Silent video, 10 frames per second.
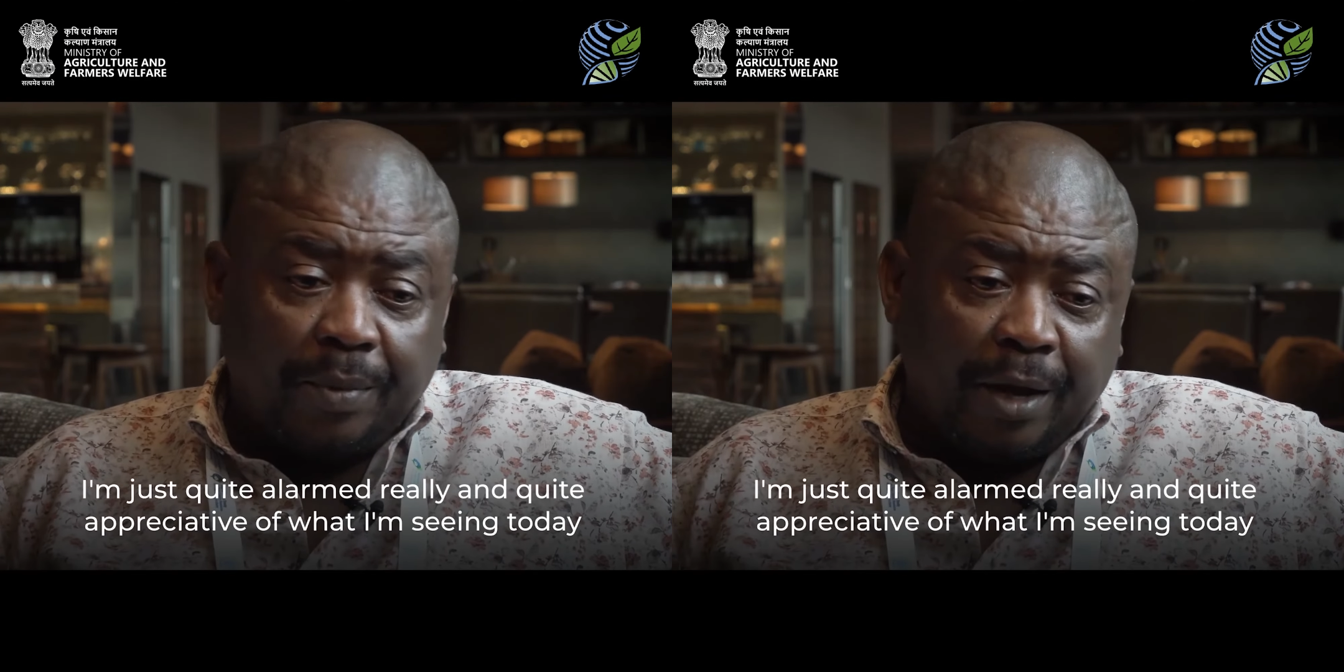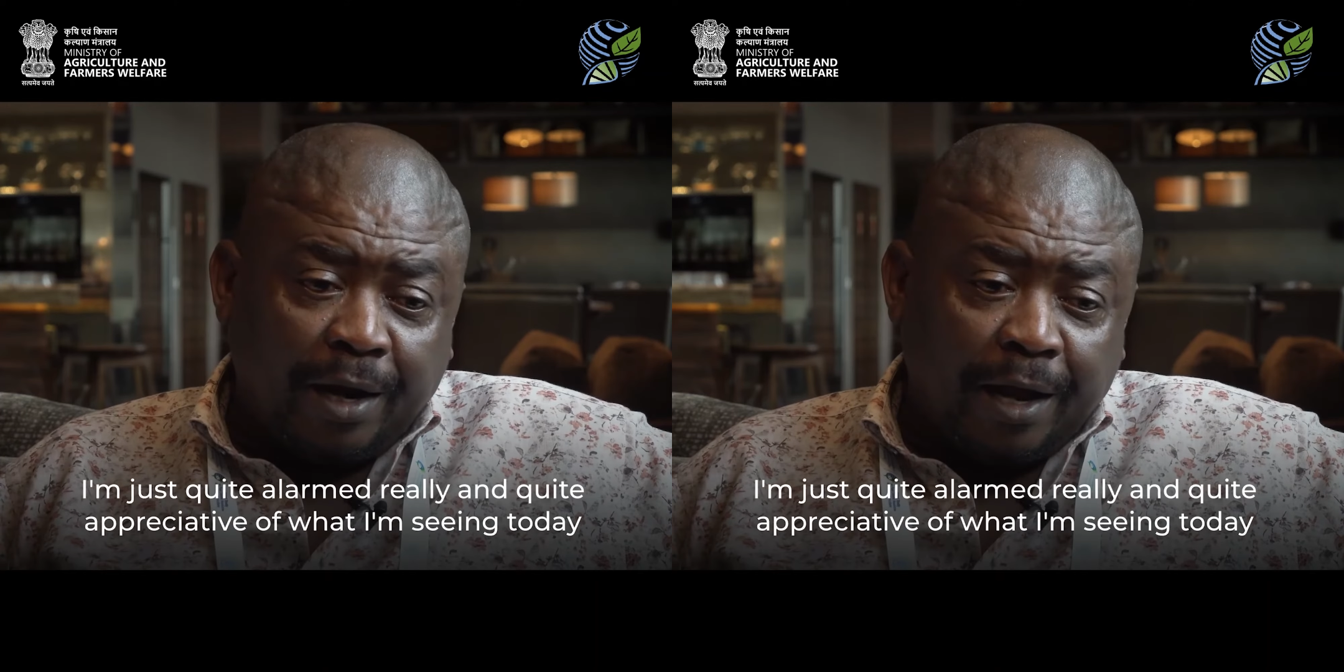
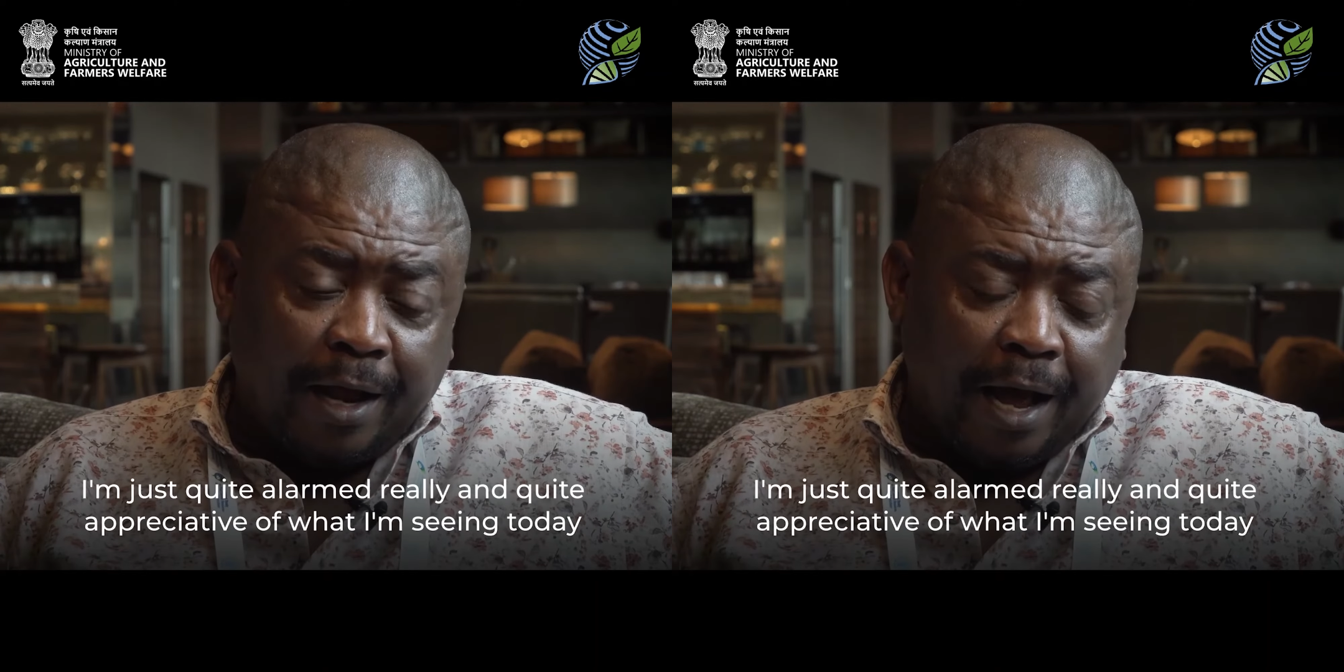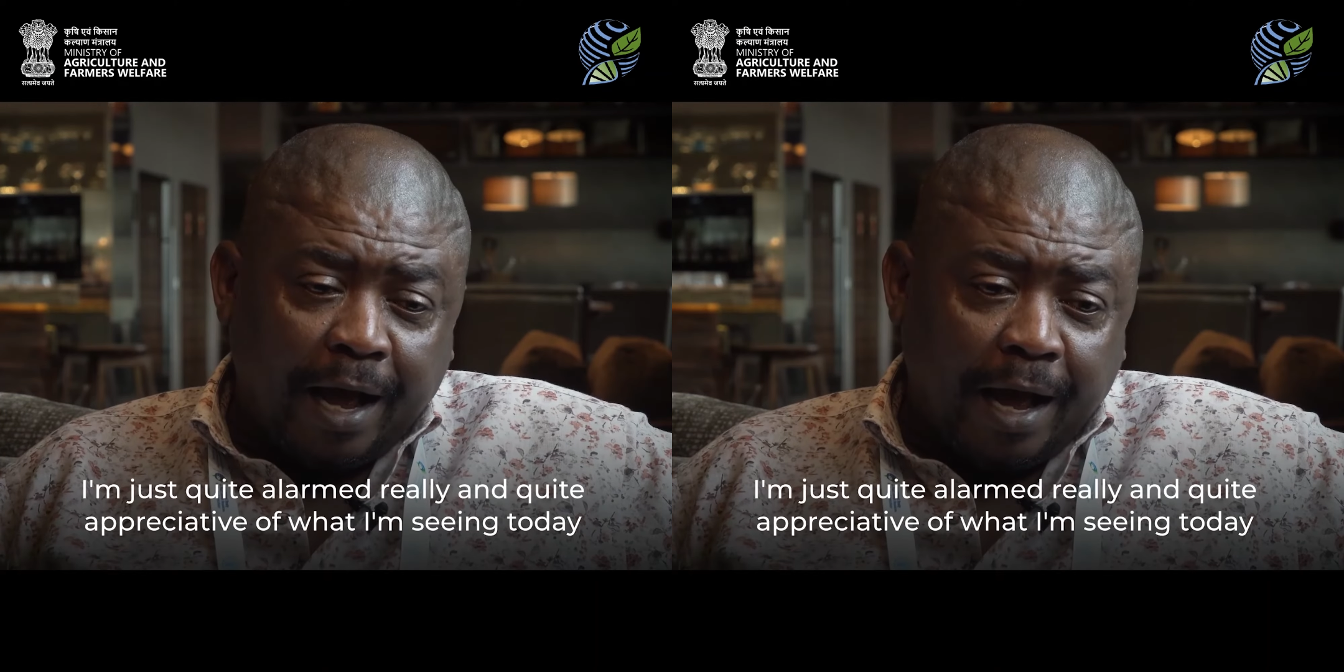And
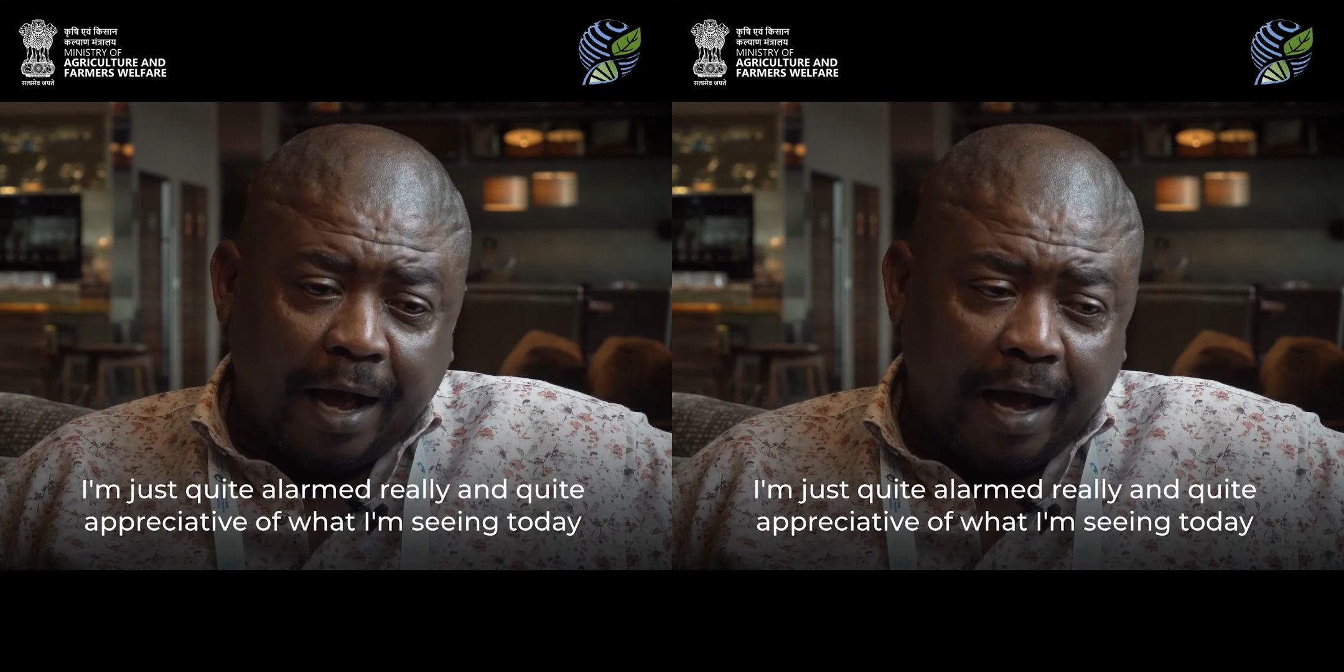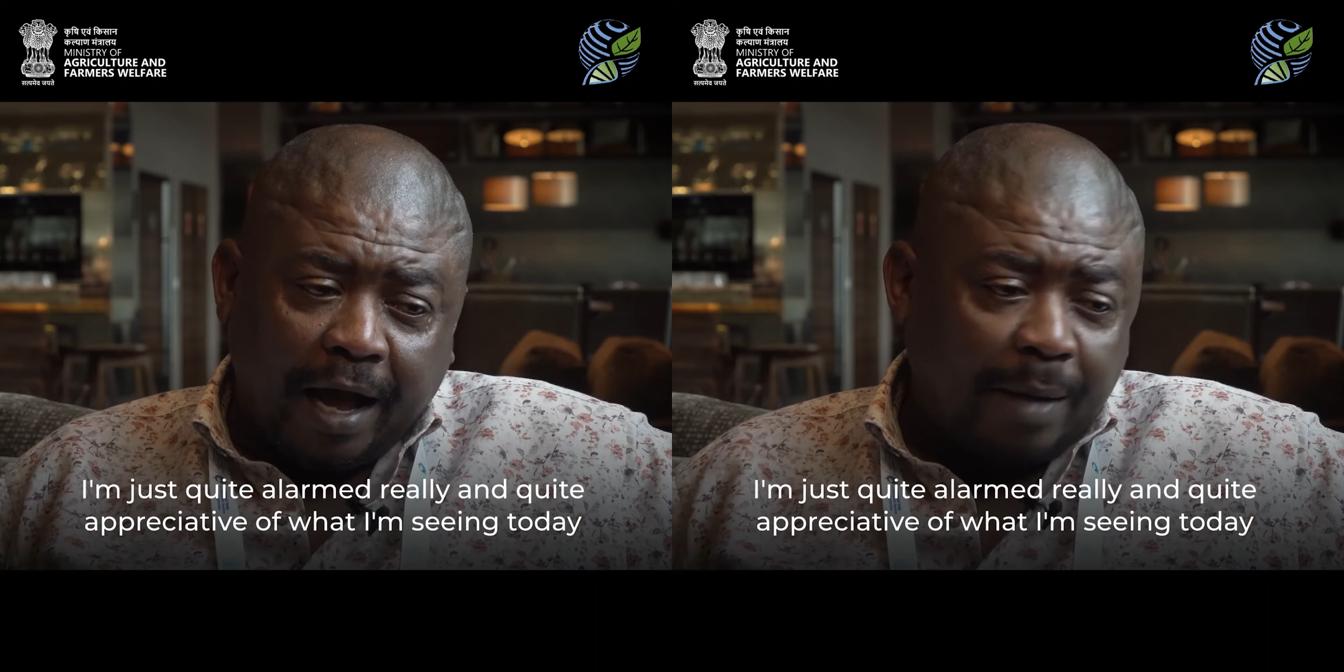
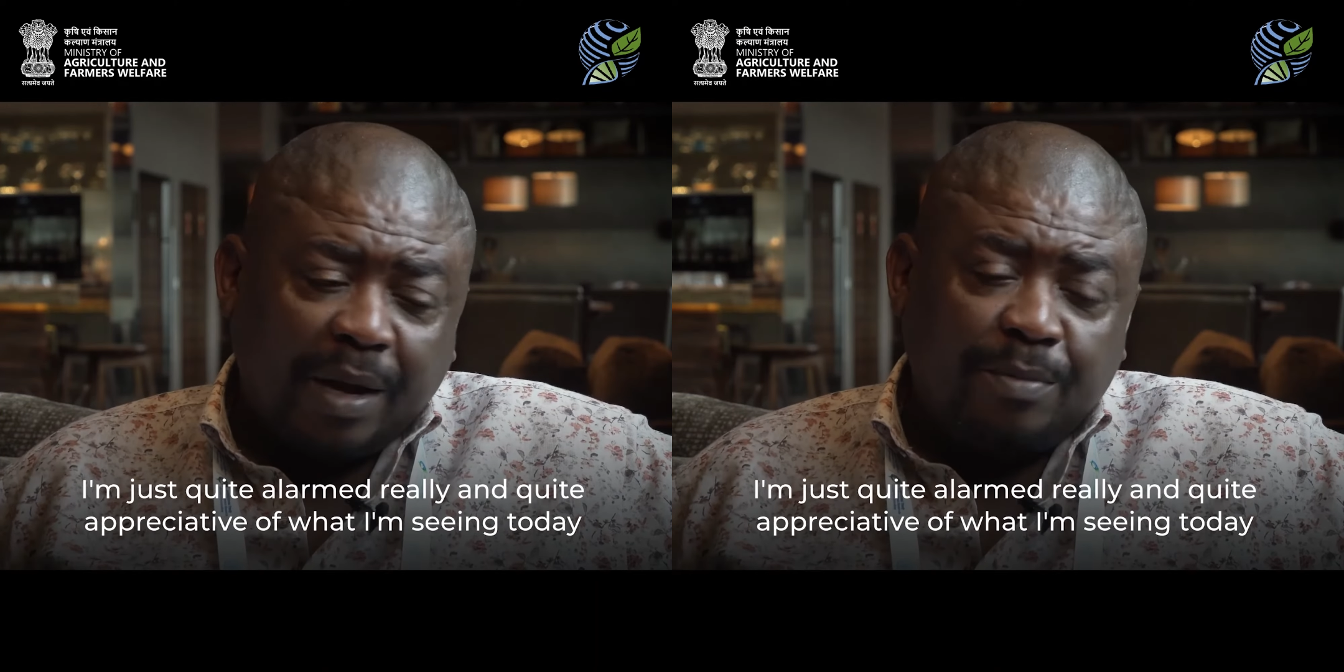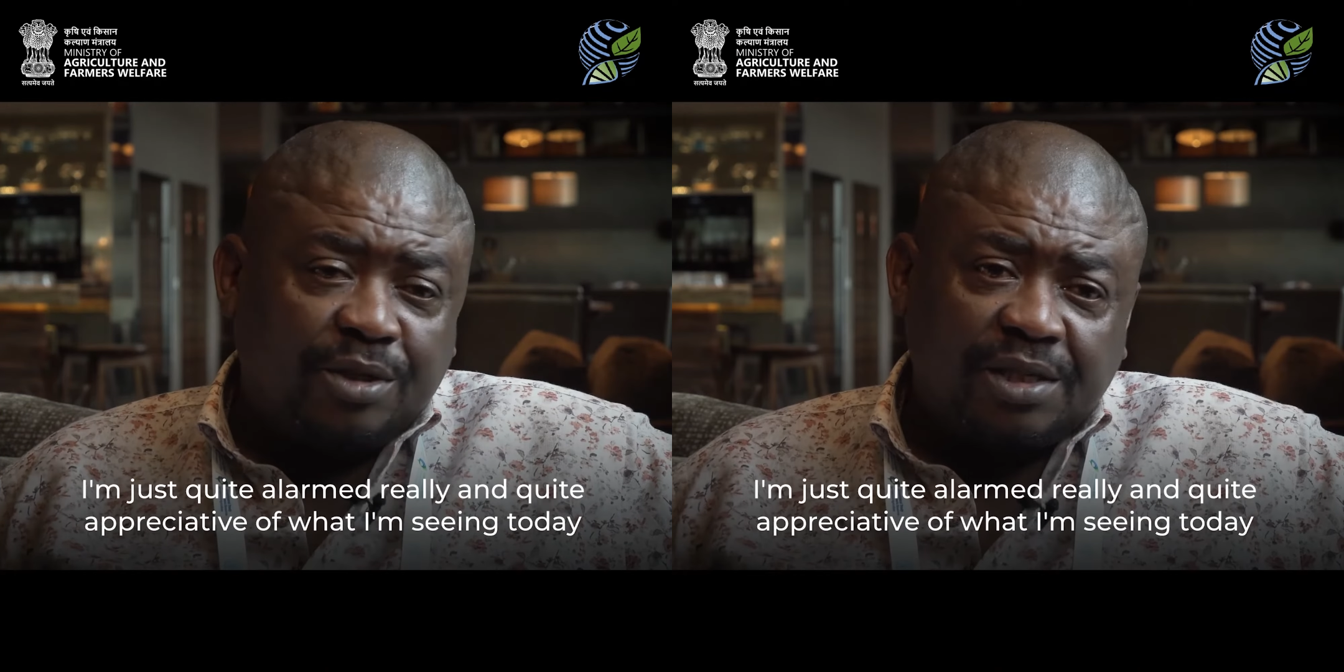
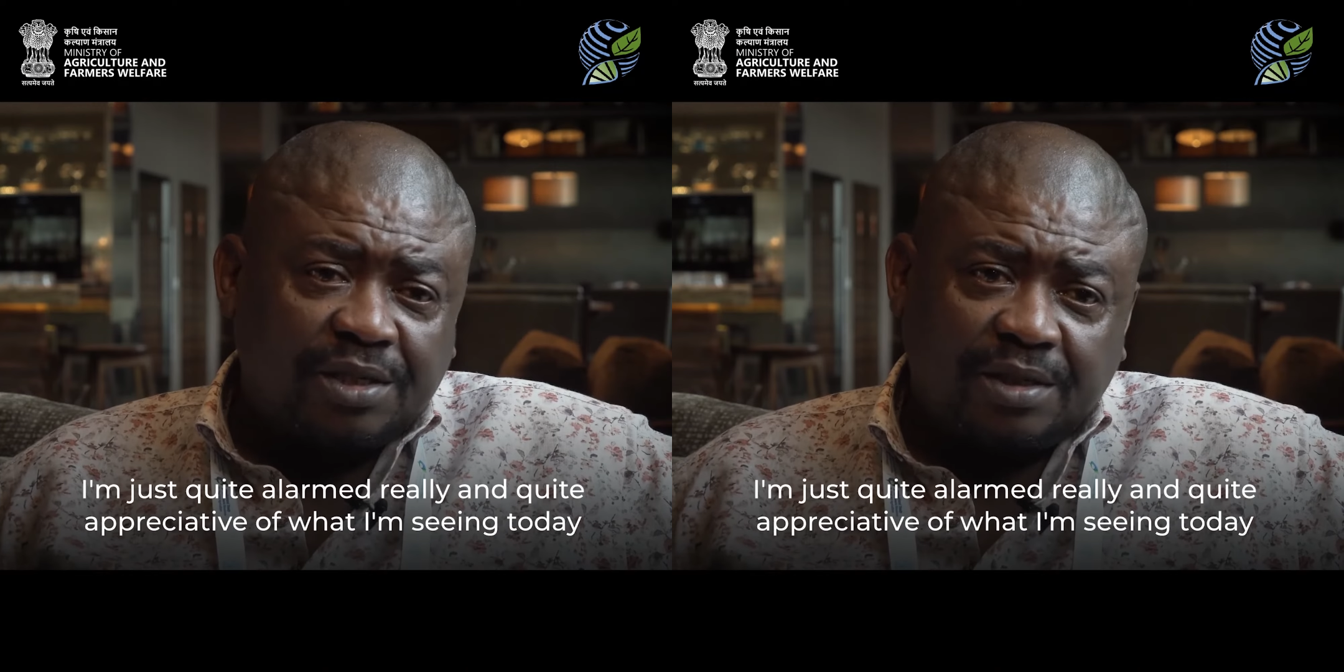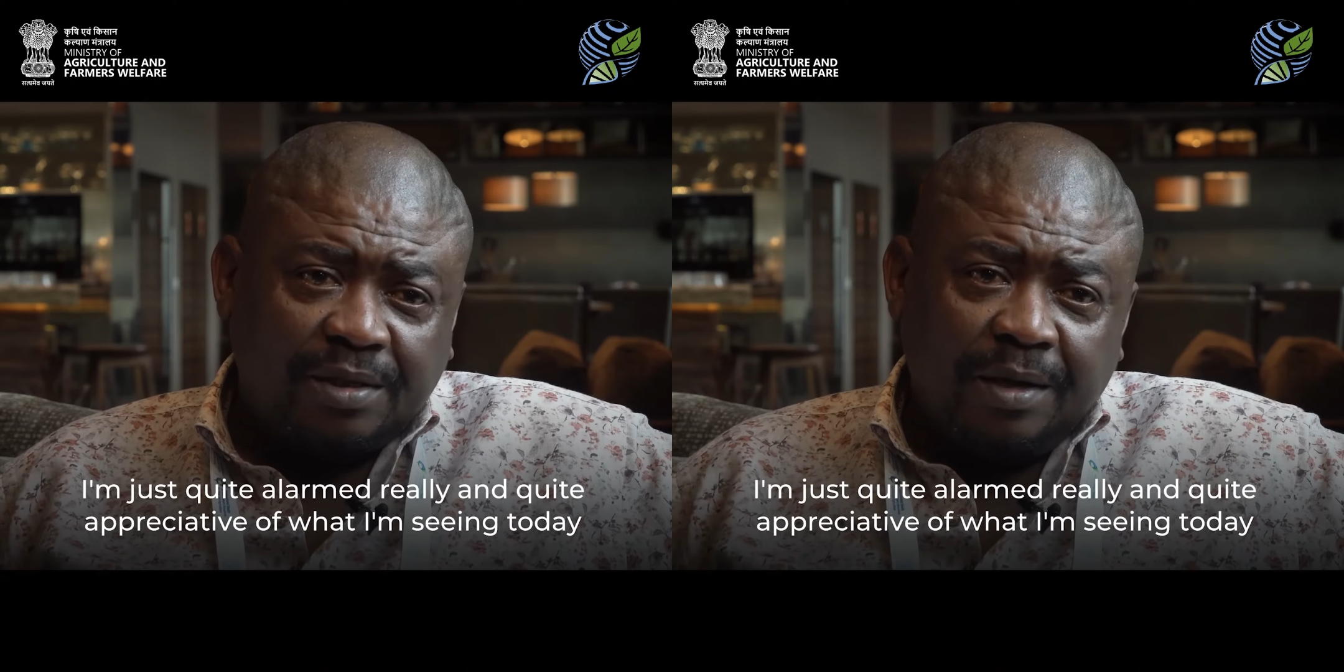I'm just